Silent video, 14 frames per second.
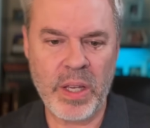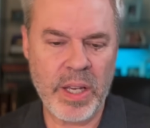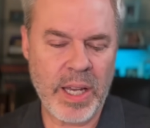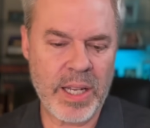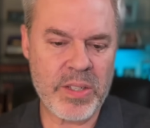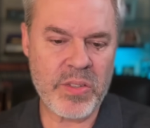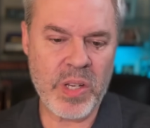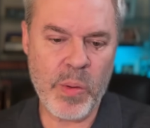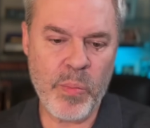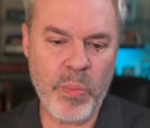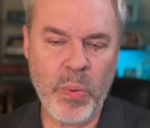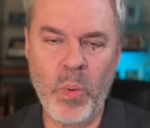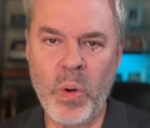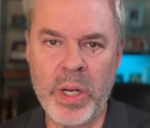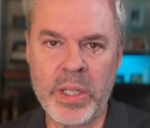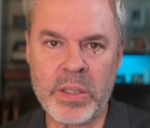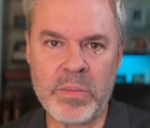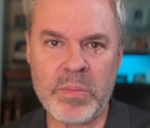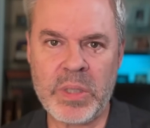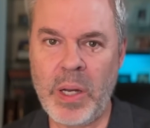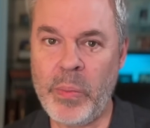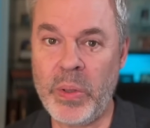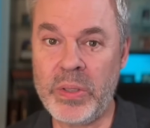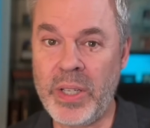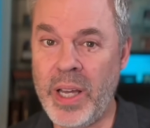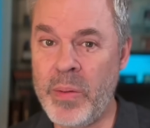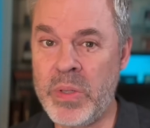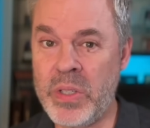at some point, a couple
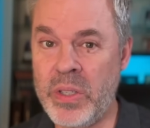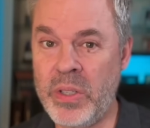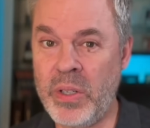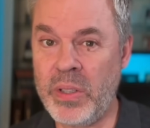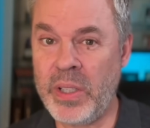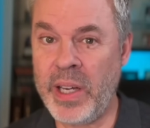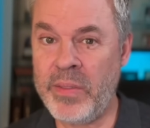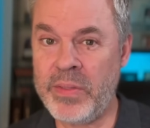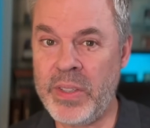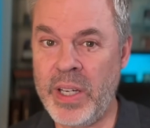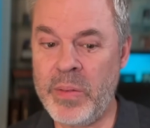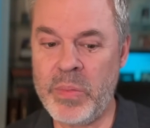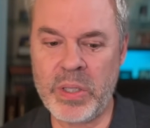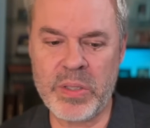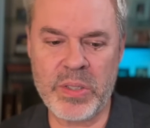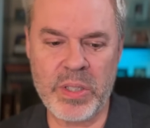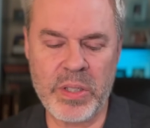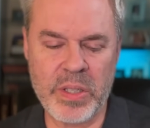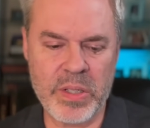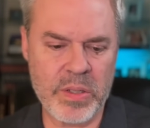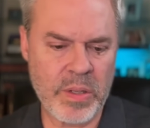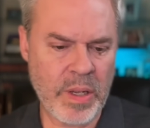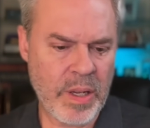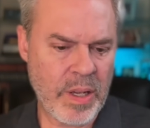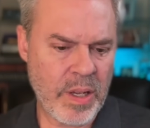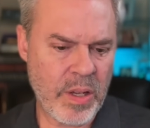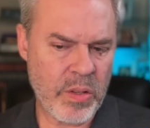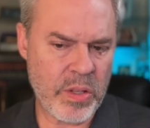times in their lifetime. You can see this
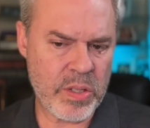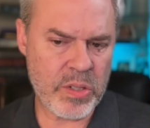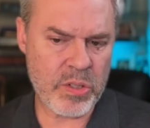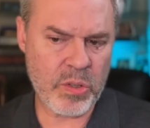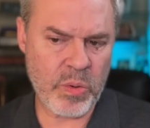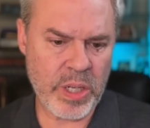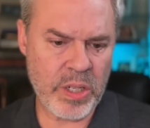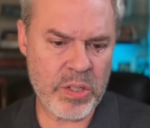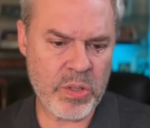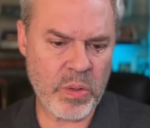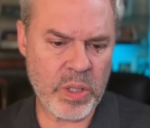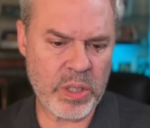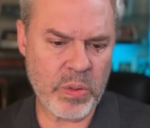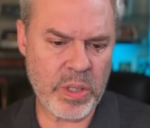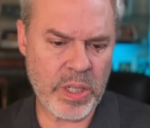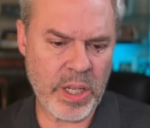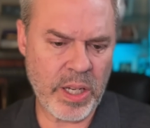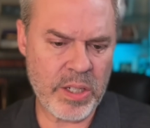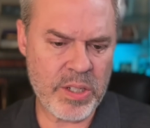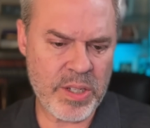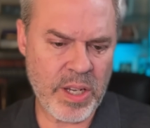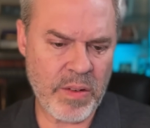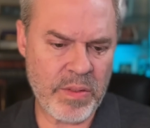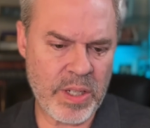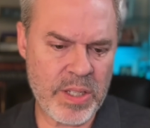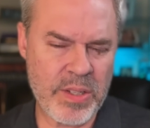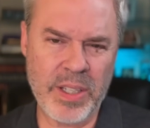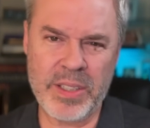screen is only going to age
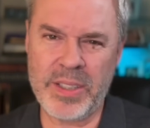76